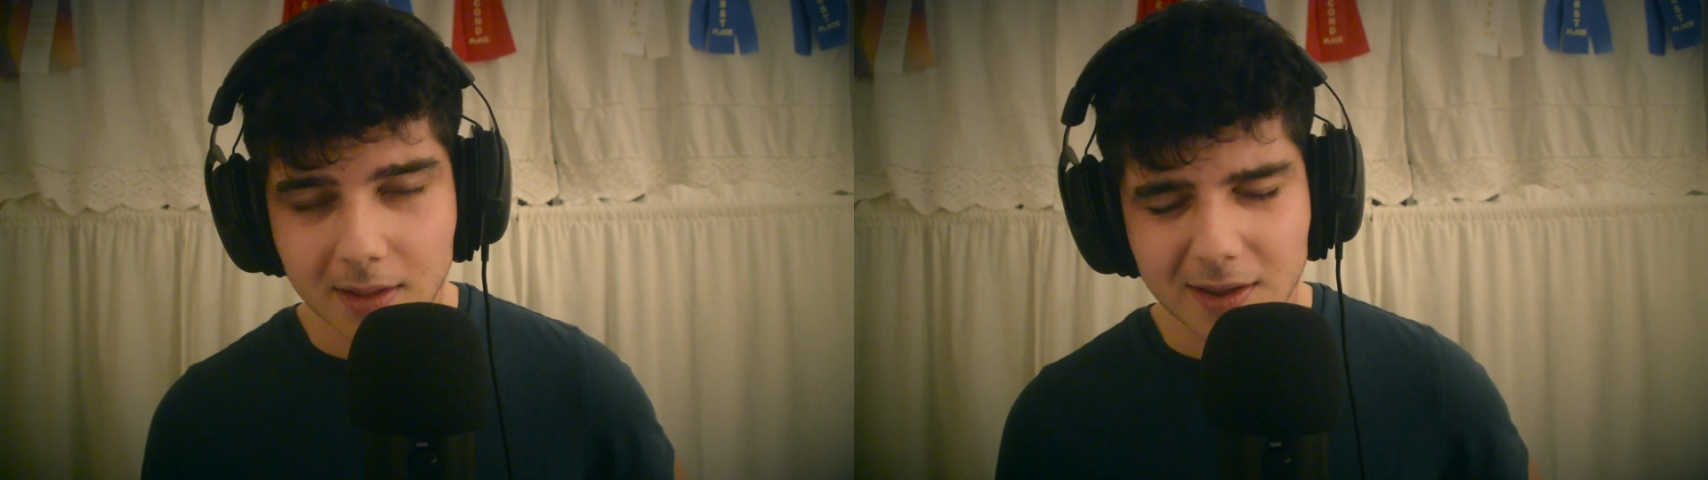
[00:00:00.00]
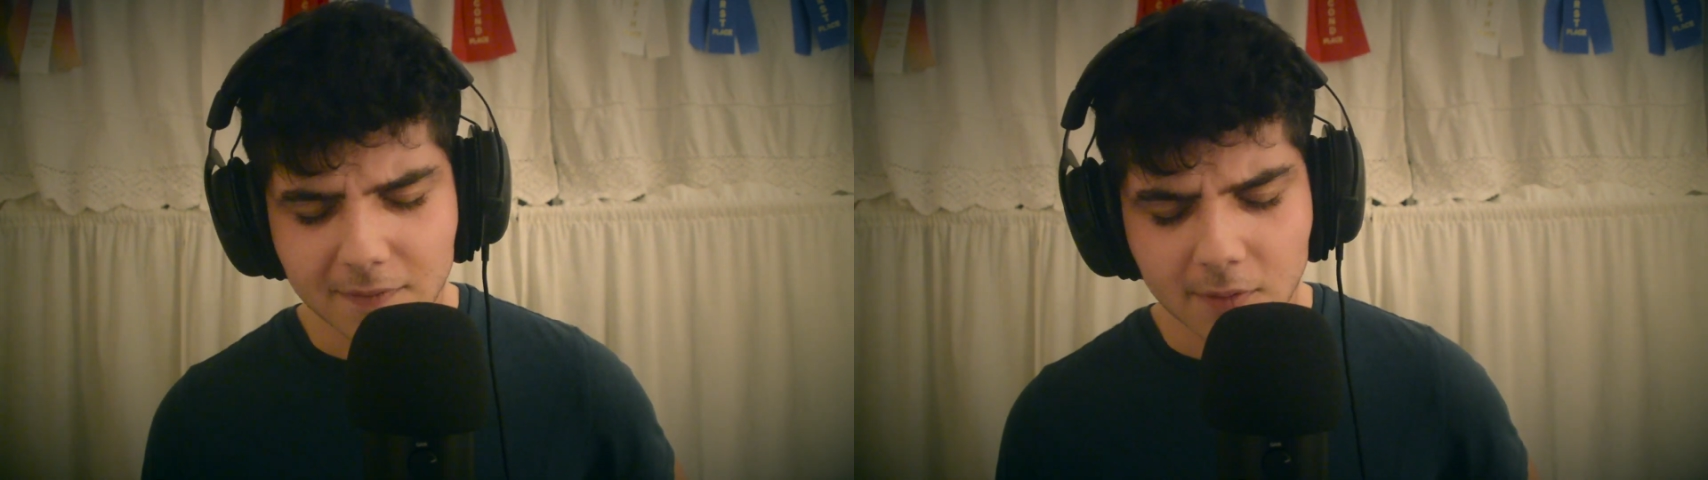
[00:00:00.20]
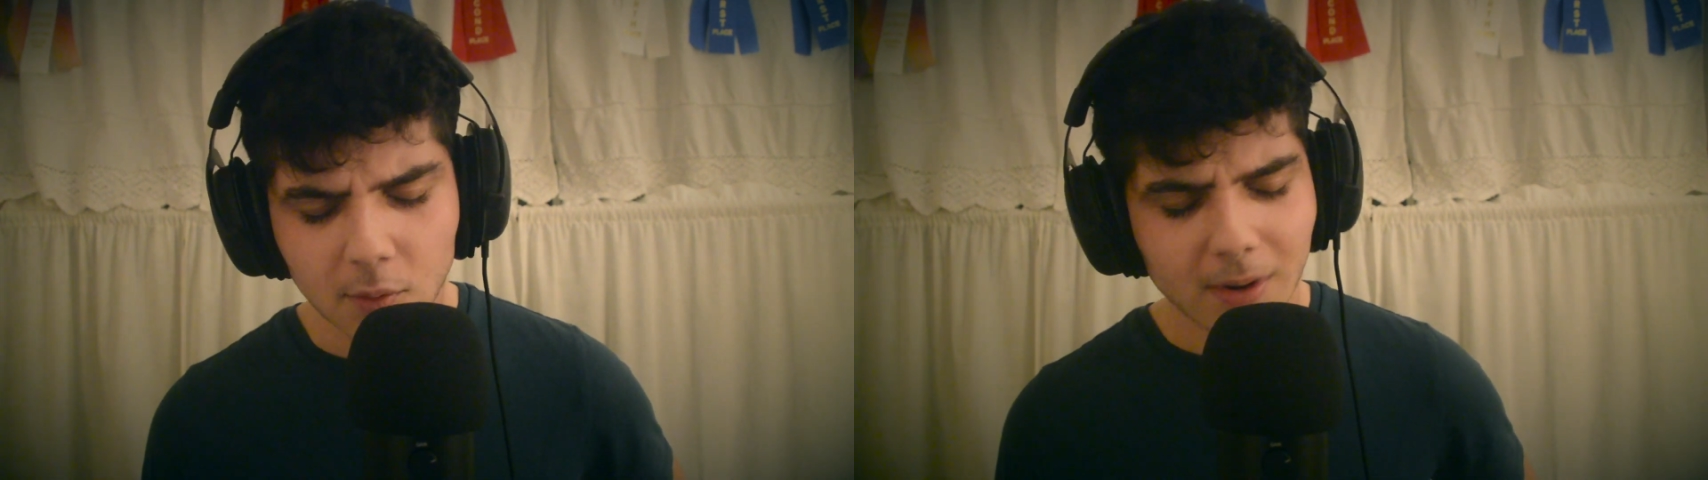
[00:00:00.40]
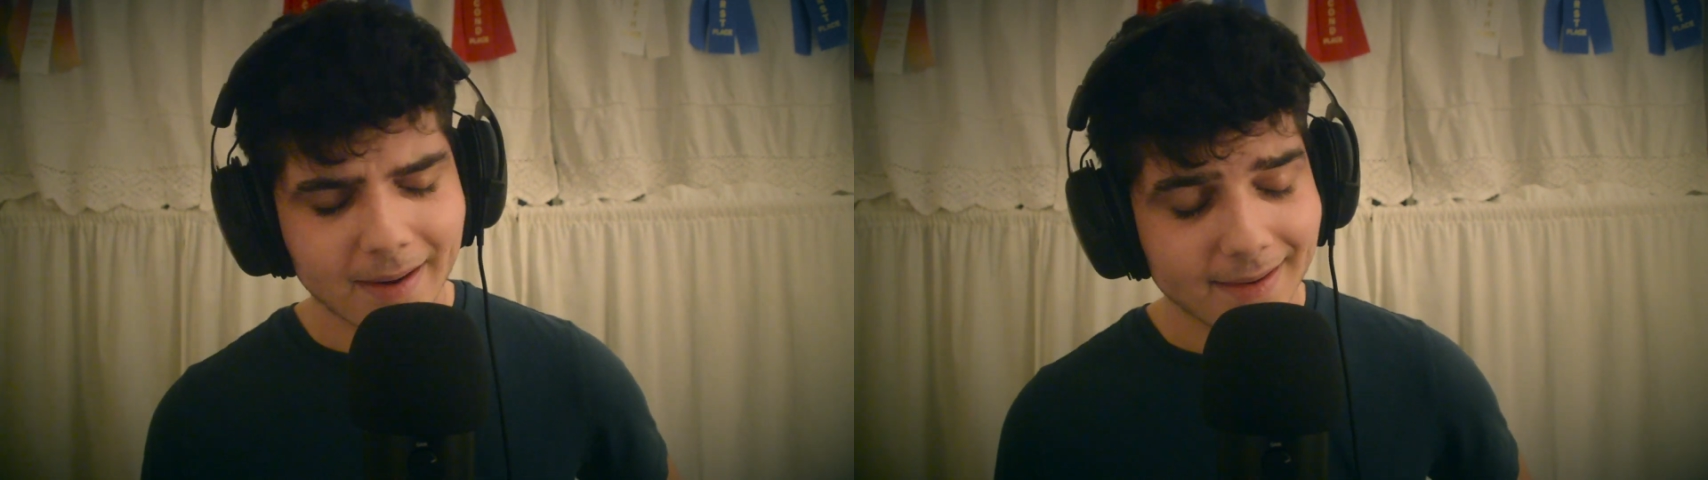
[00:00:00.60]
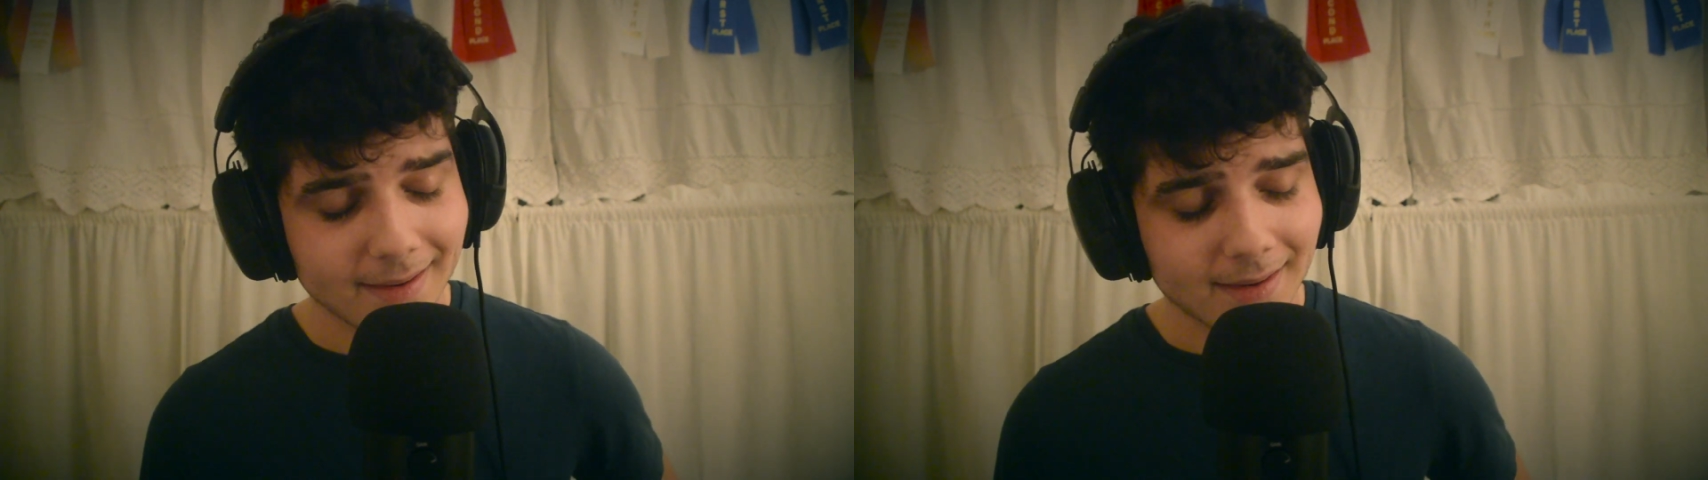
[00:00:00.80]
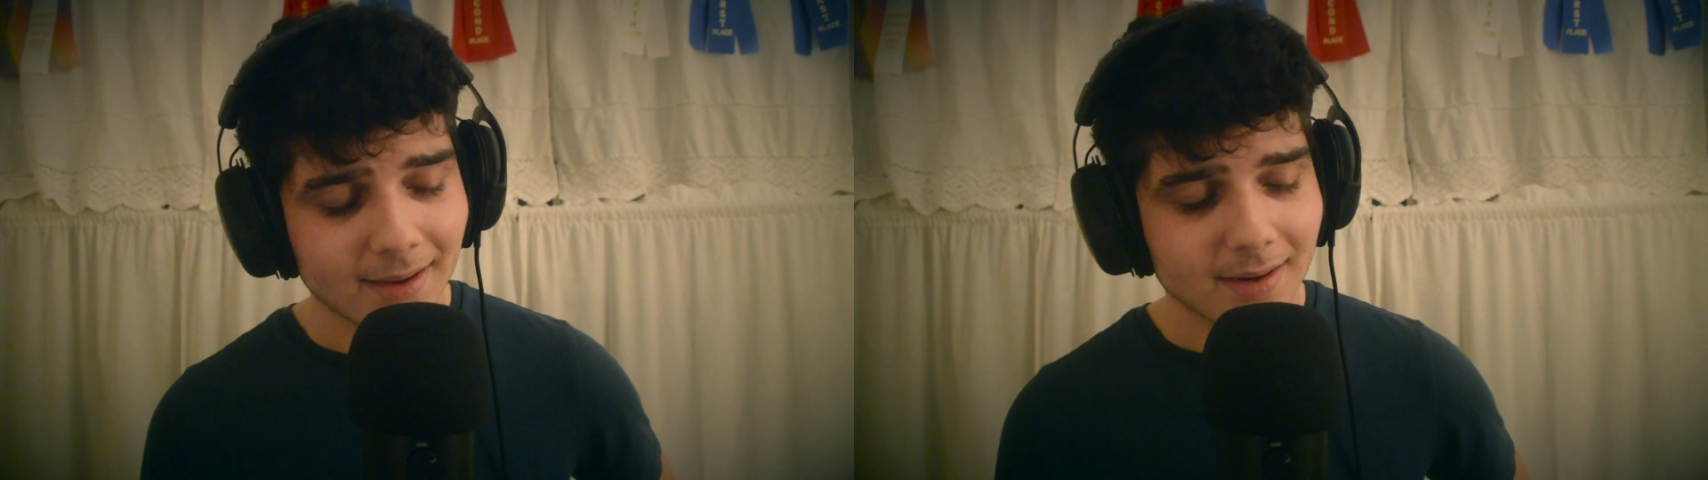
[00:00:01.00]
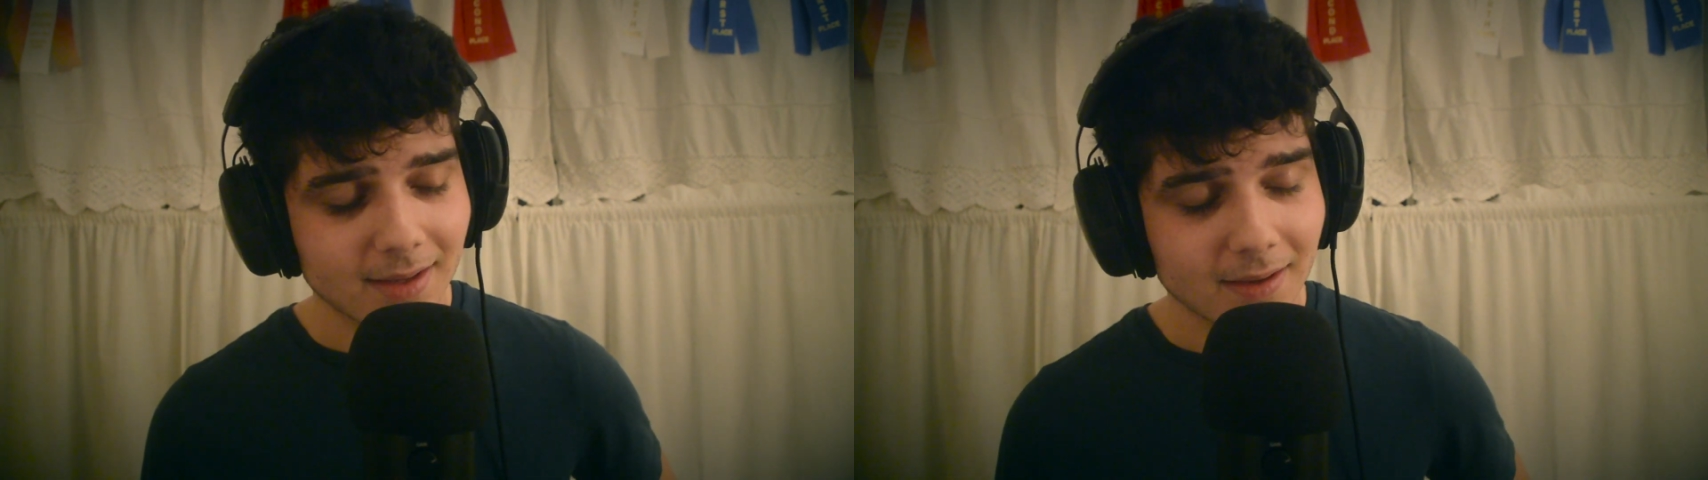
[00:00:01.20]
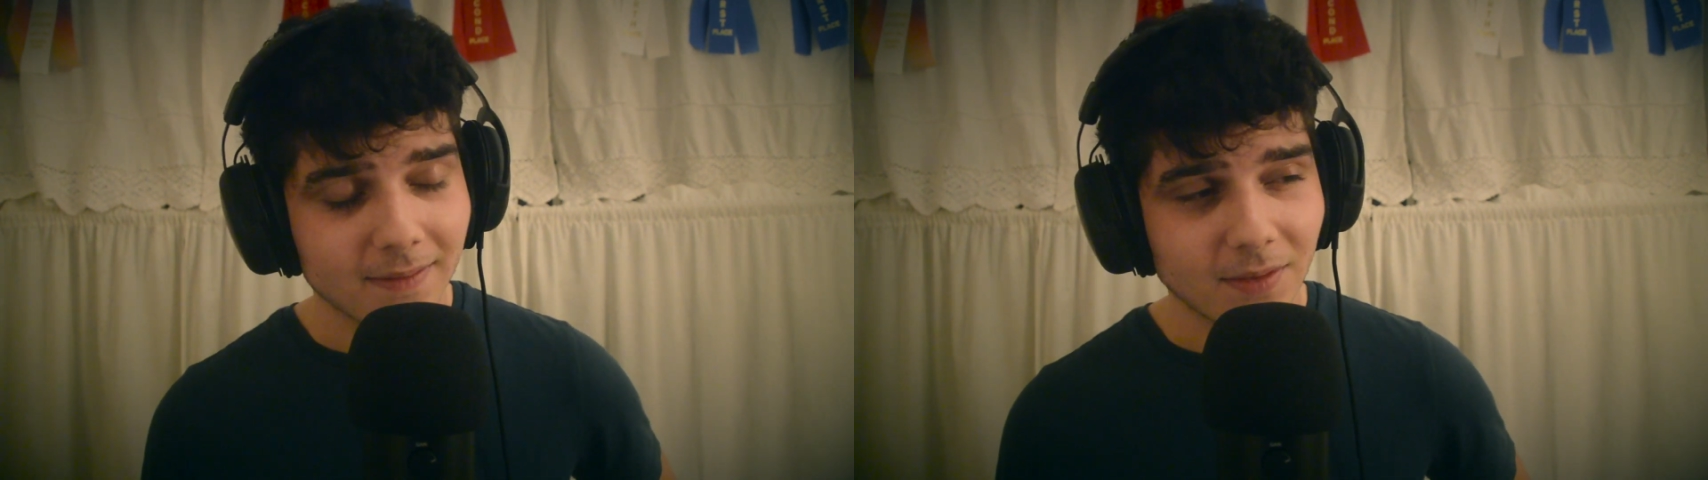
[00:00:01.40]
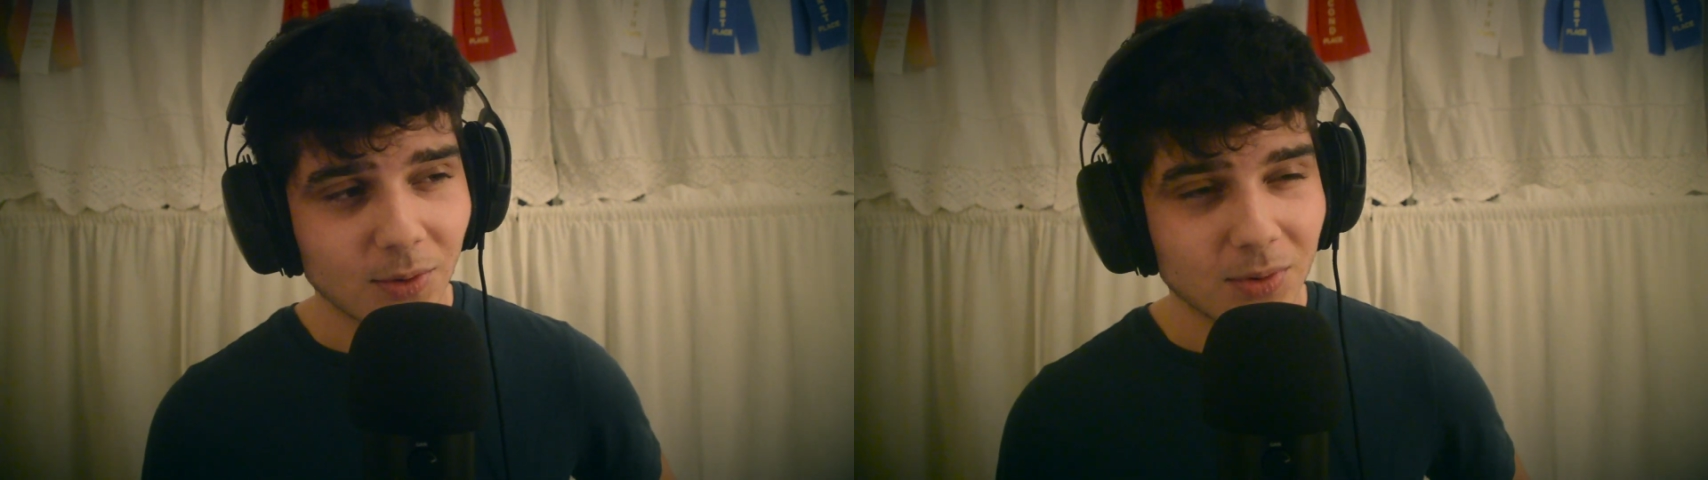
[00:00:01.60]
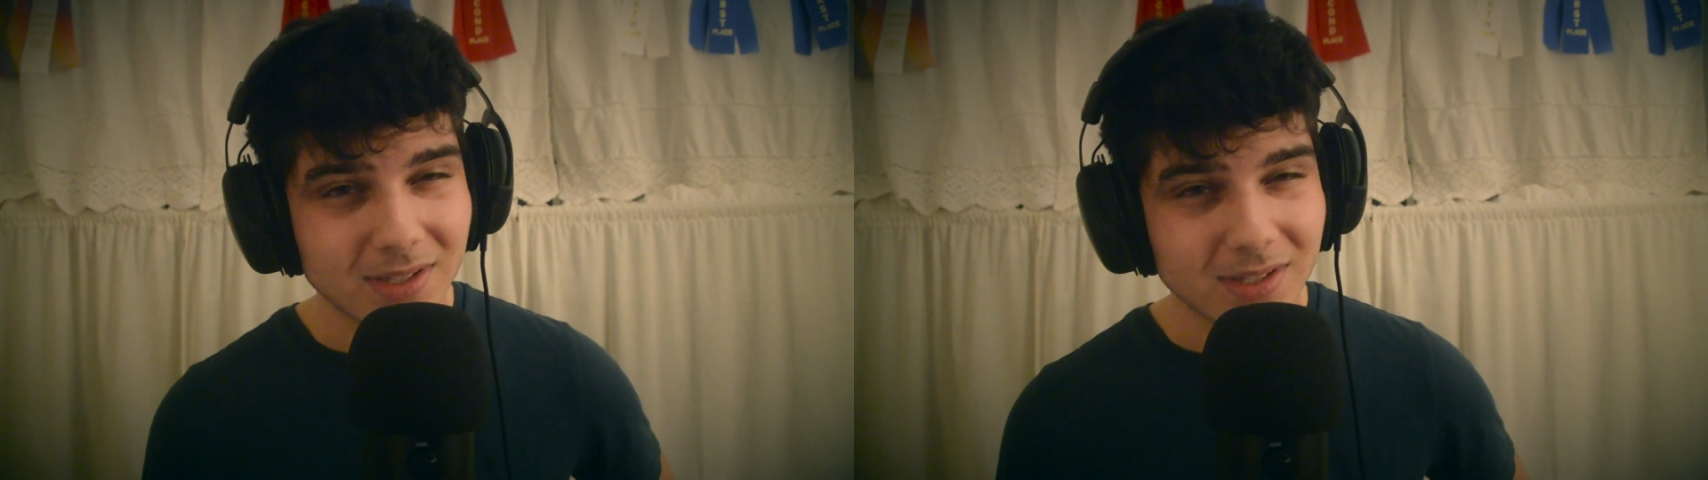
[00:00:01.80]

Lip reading: therefore I cannot give you